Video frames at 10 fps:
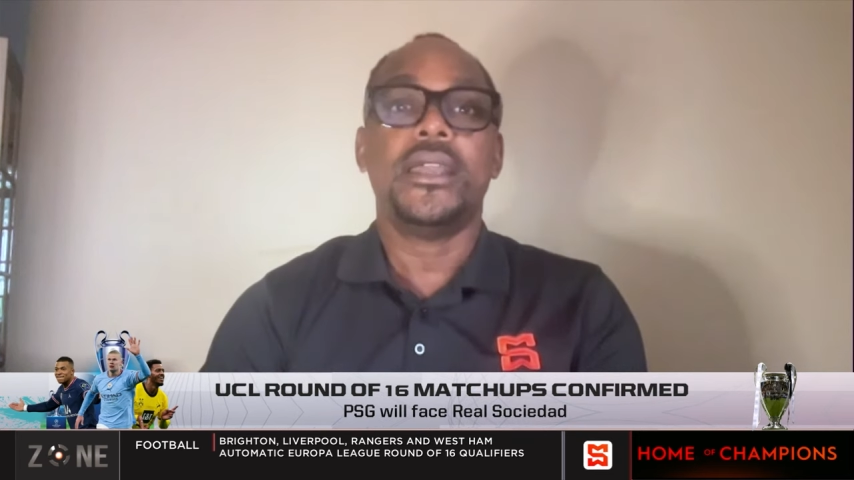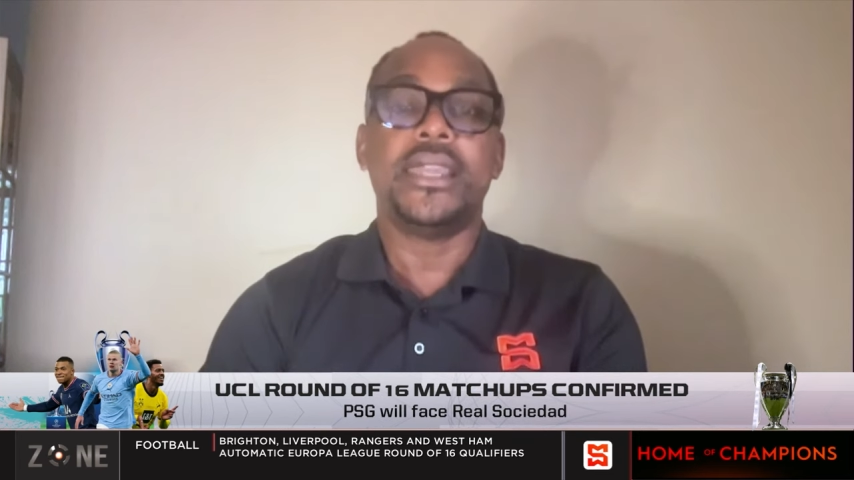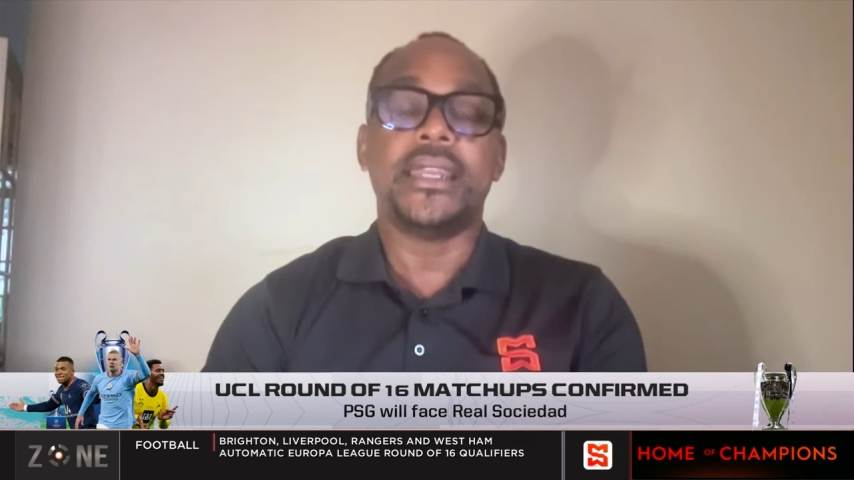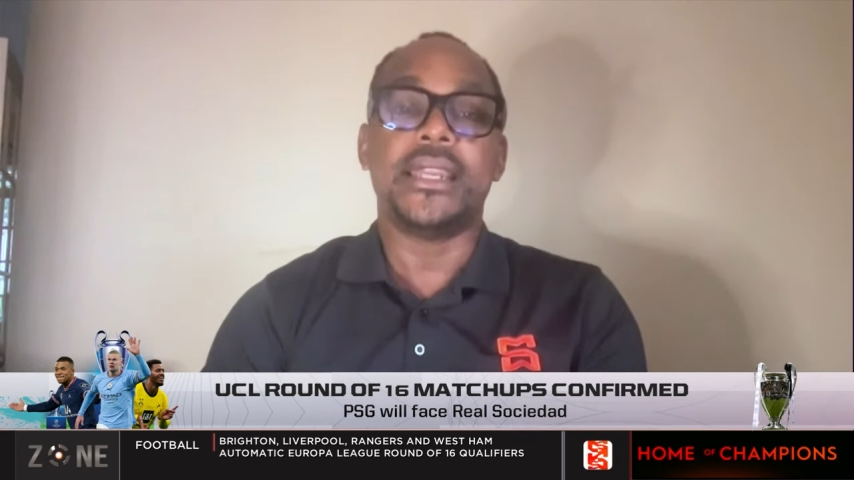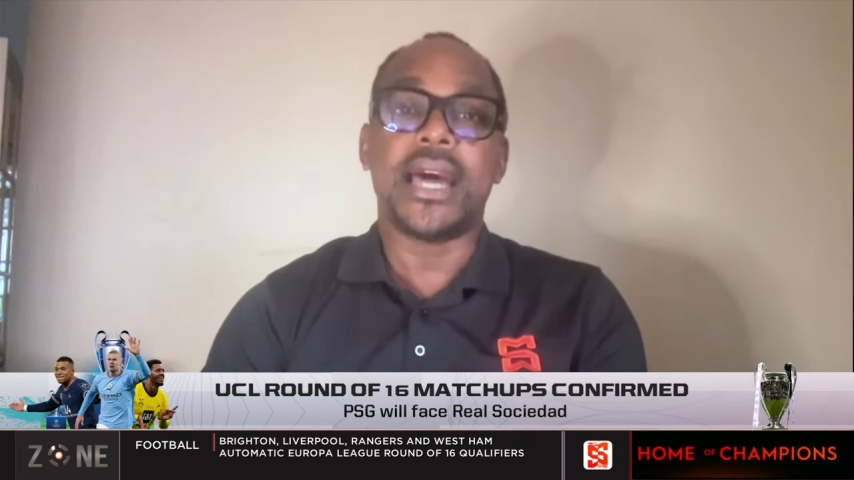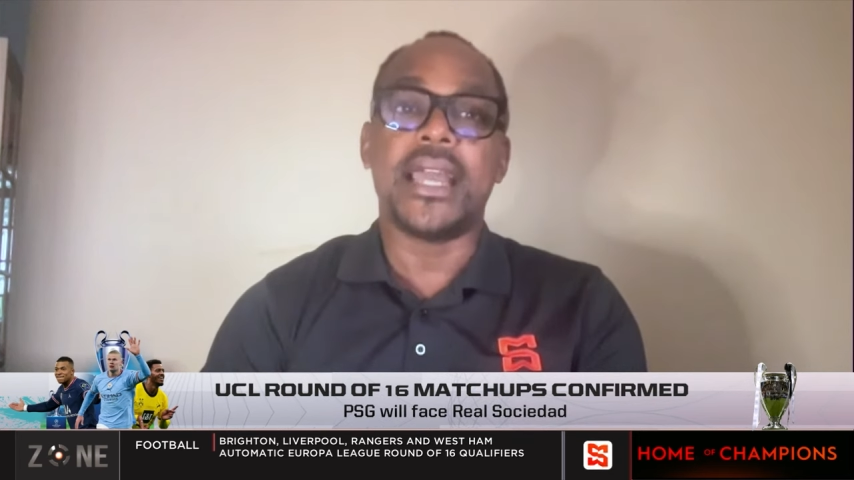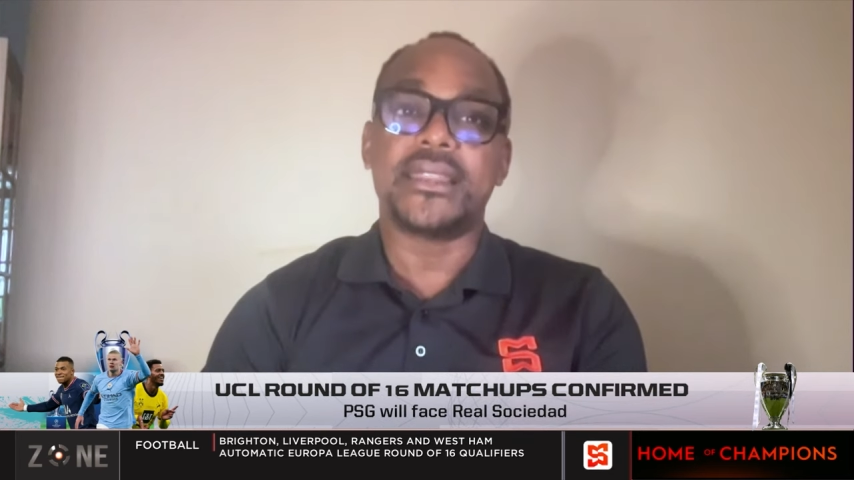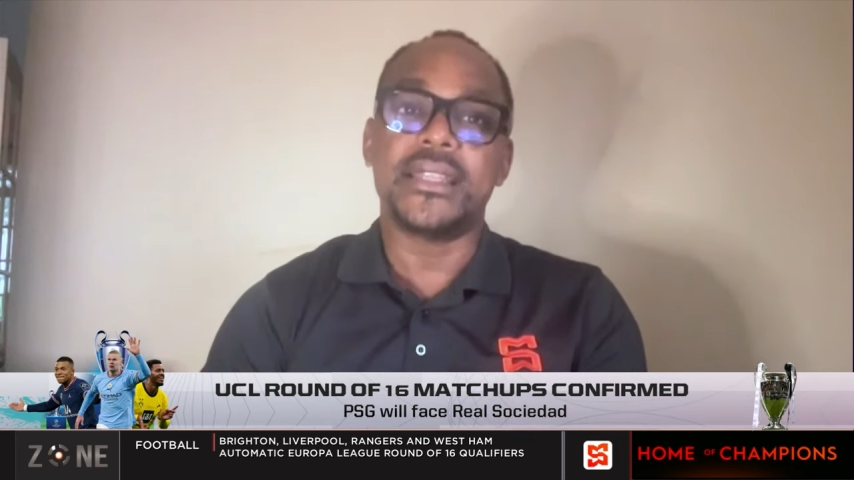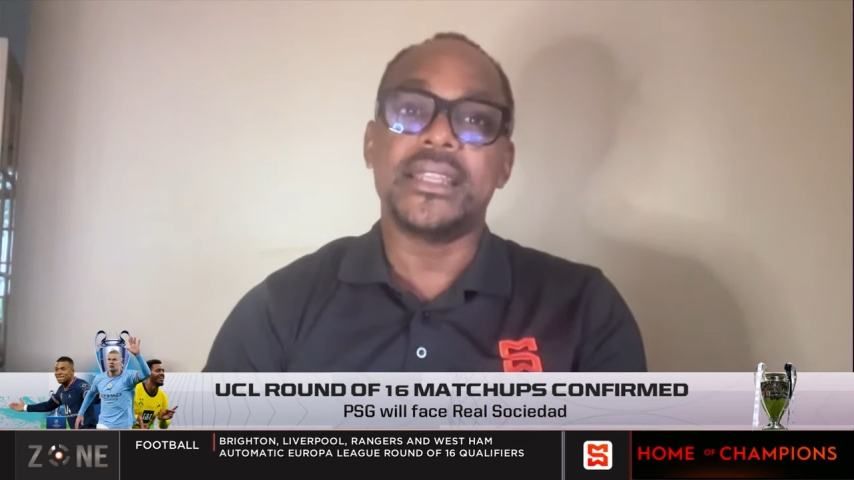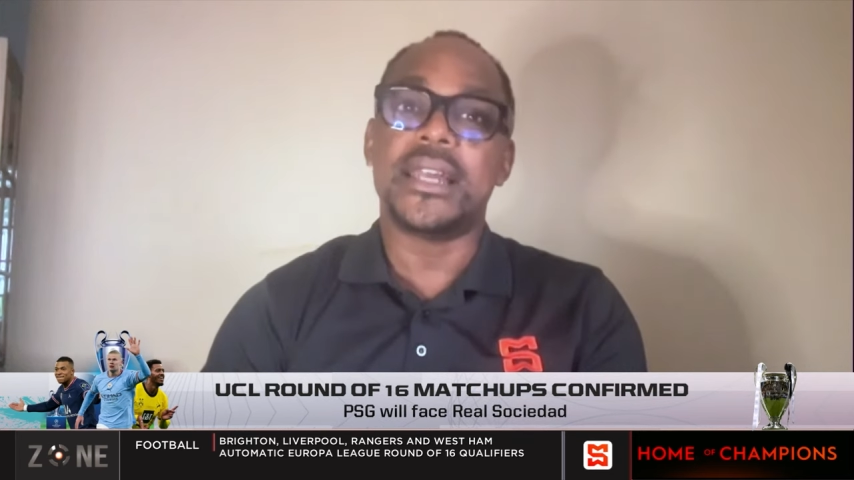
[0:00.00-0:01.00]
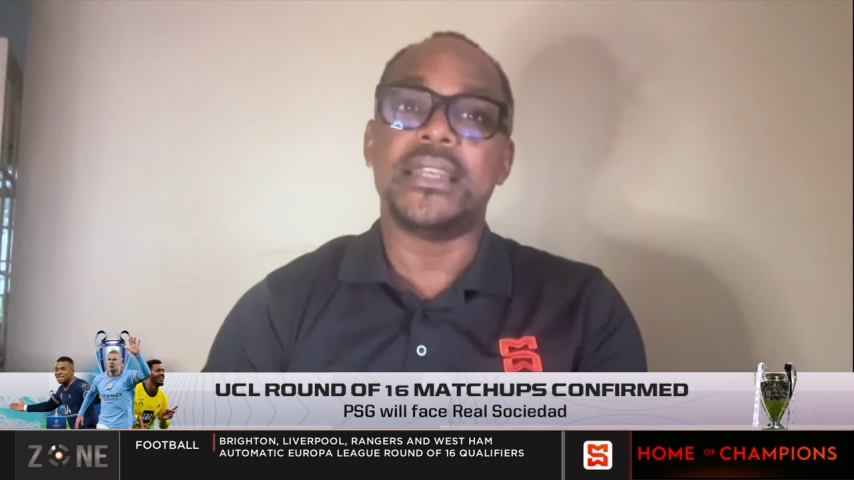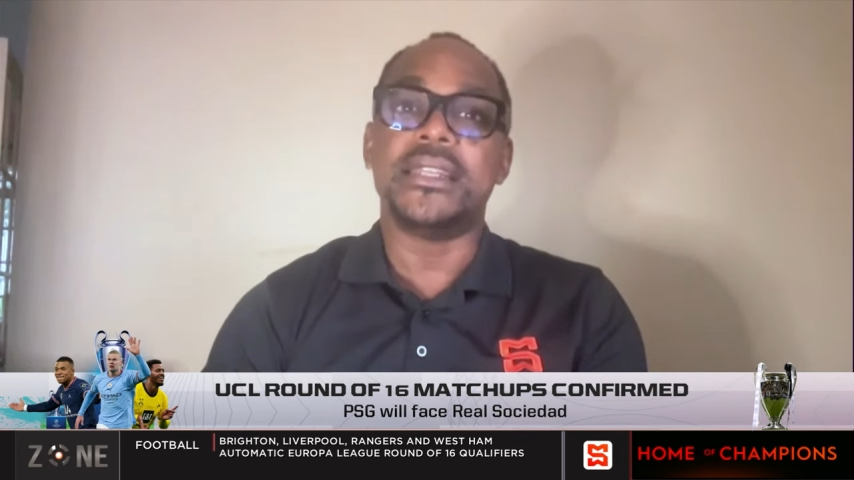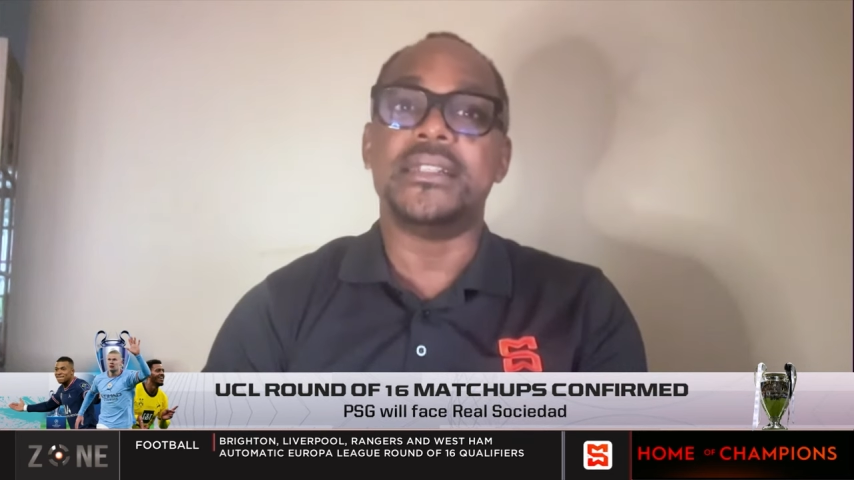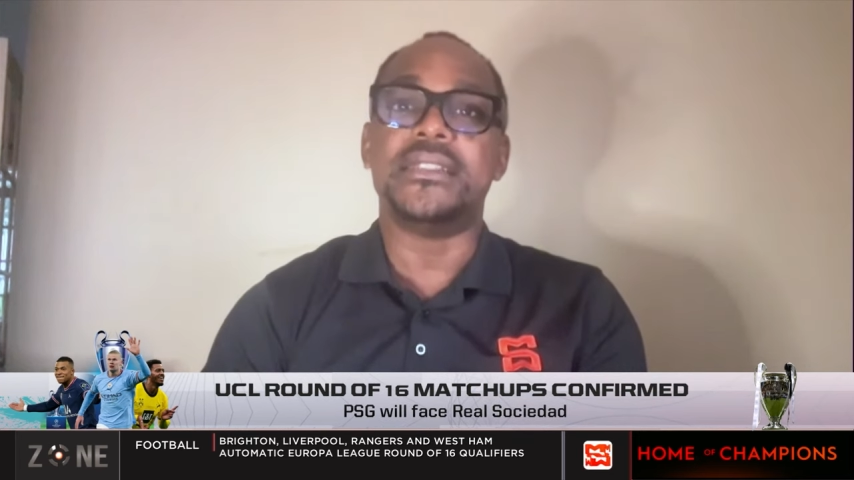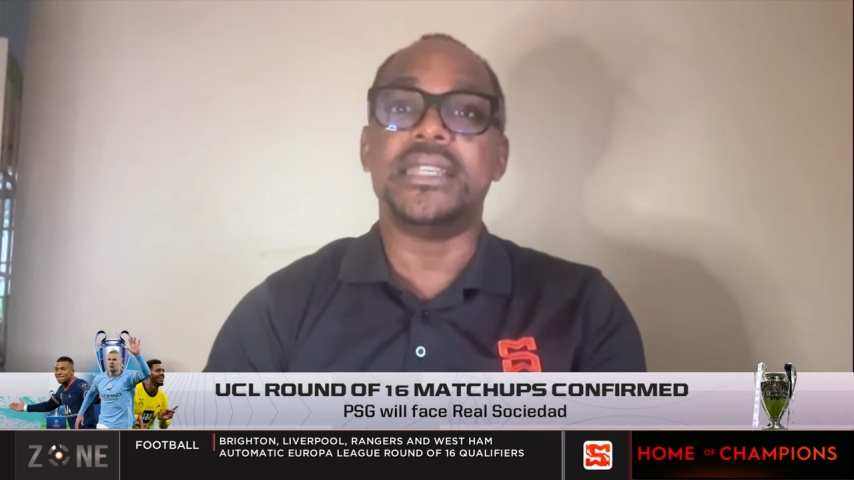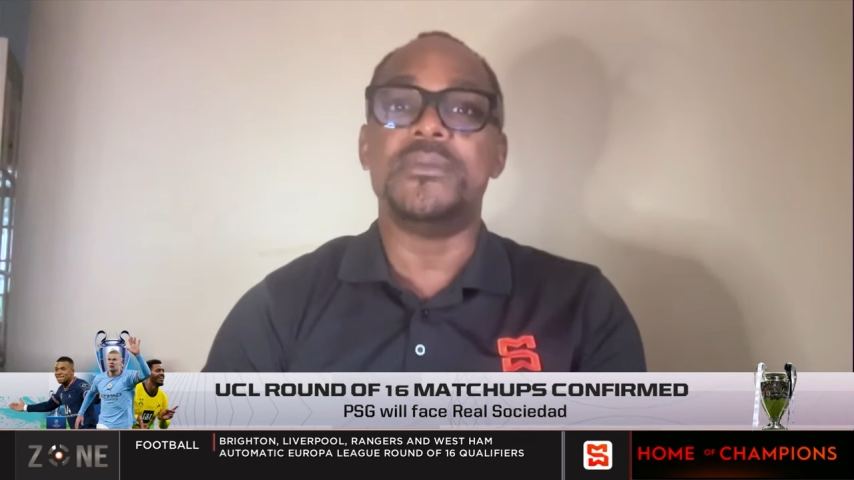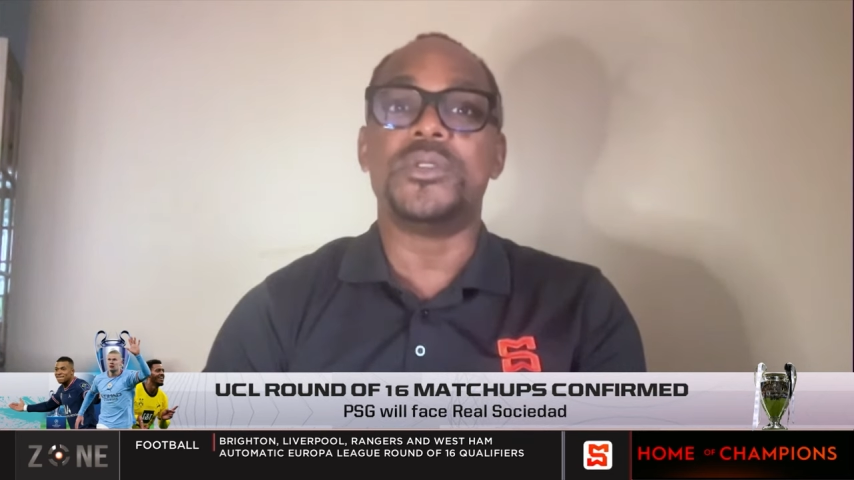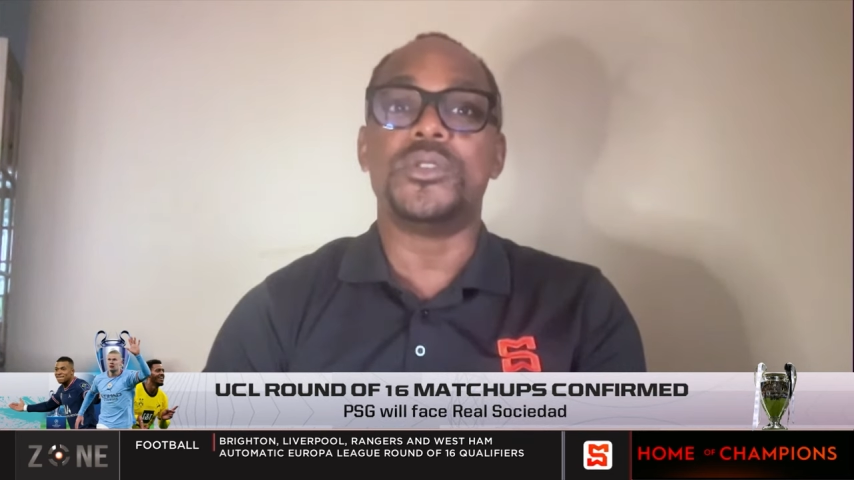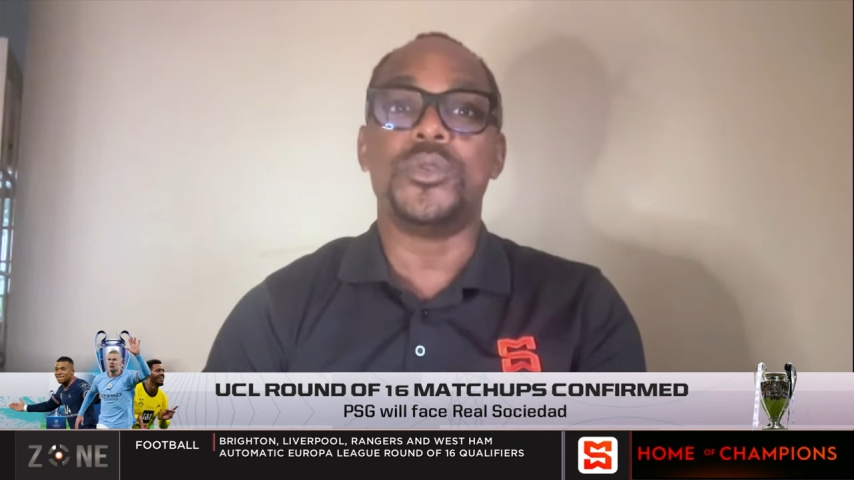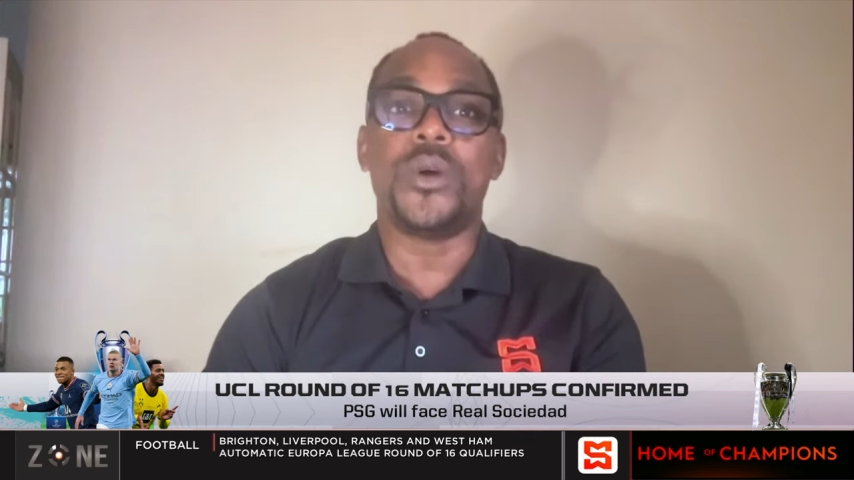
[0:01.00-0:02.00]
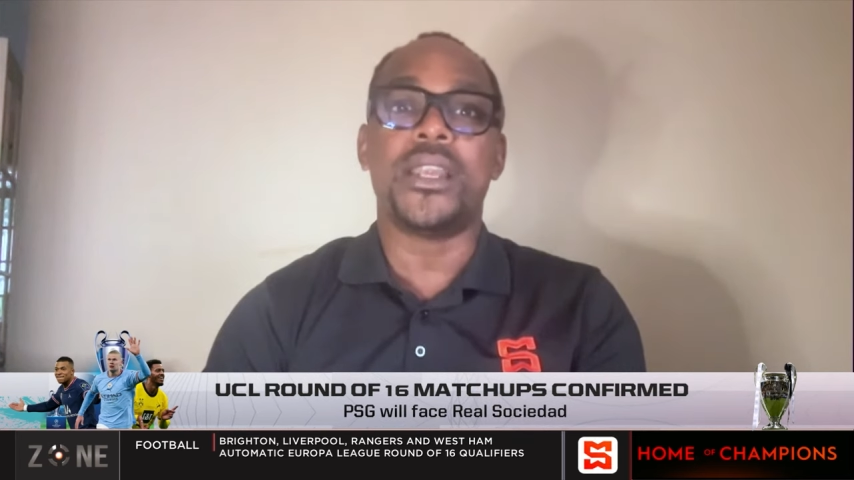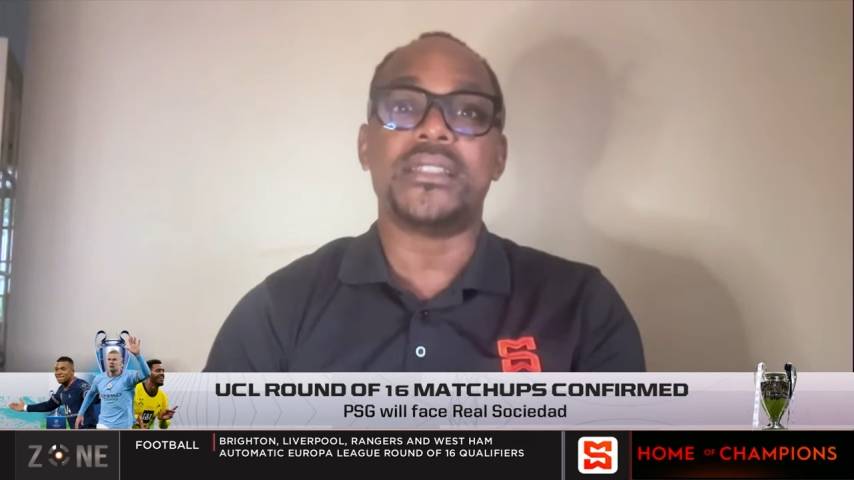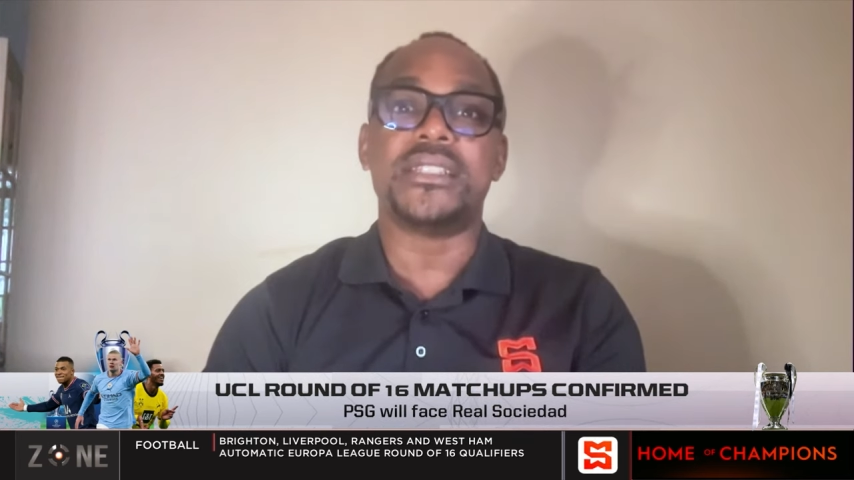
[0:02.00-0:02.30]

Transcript: Yeah, the, I think the La Liga teams will do well.